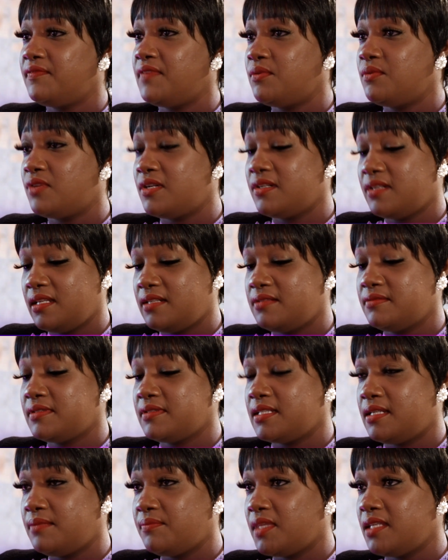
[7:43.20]
I'm working on
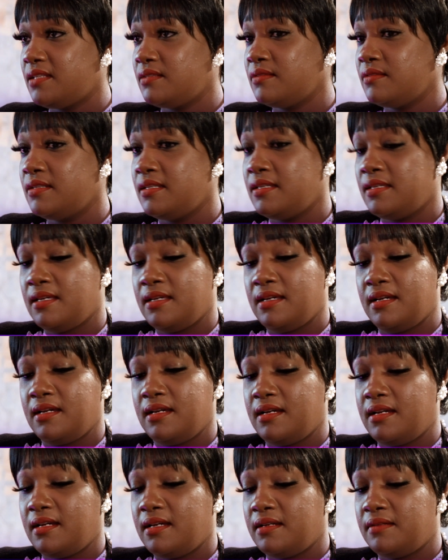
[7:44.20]
something.
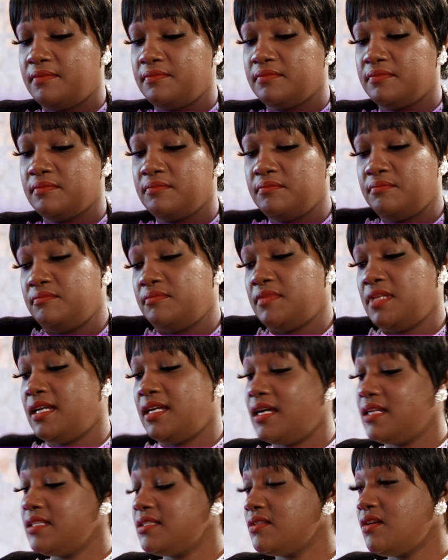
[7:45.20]
I
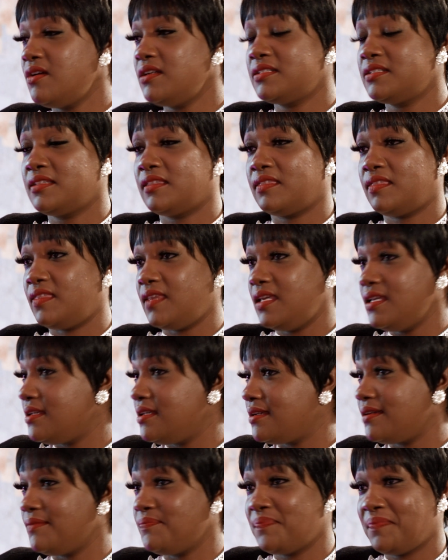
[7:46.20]
start to
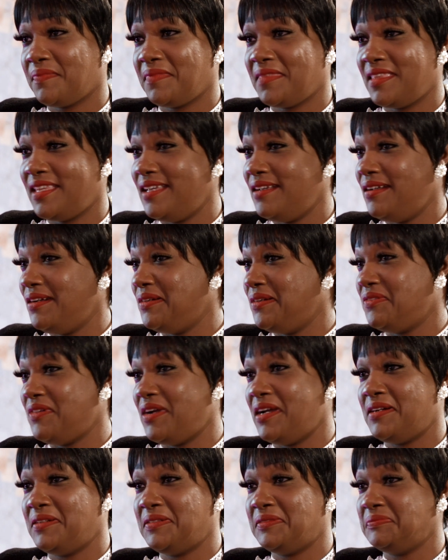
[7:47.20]
think
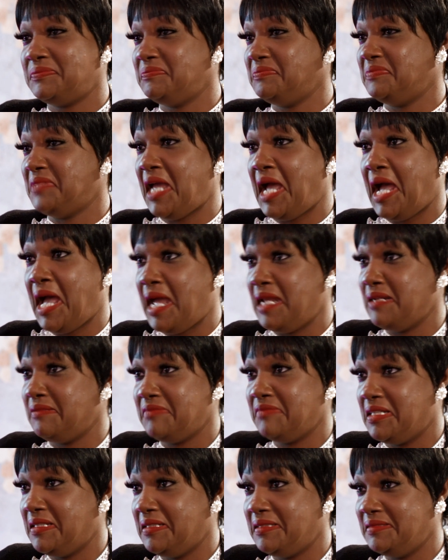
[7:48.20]
around
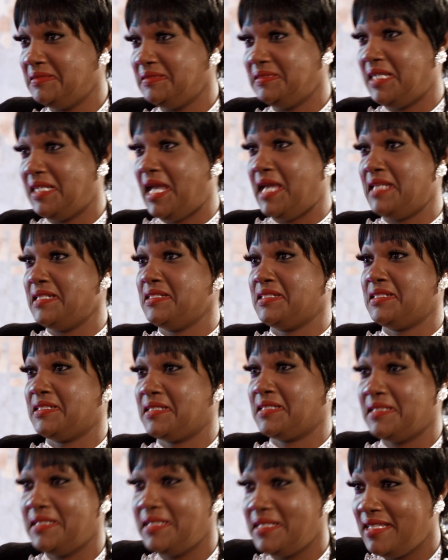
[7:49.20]

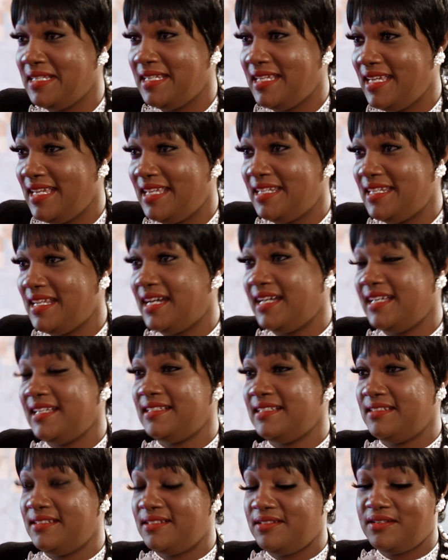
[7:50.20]
9-ish at night, you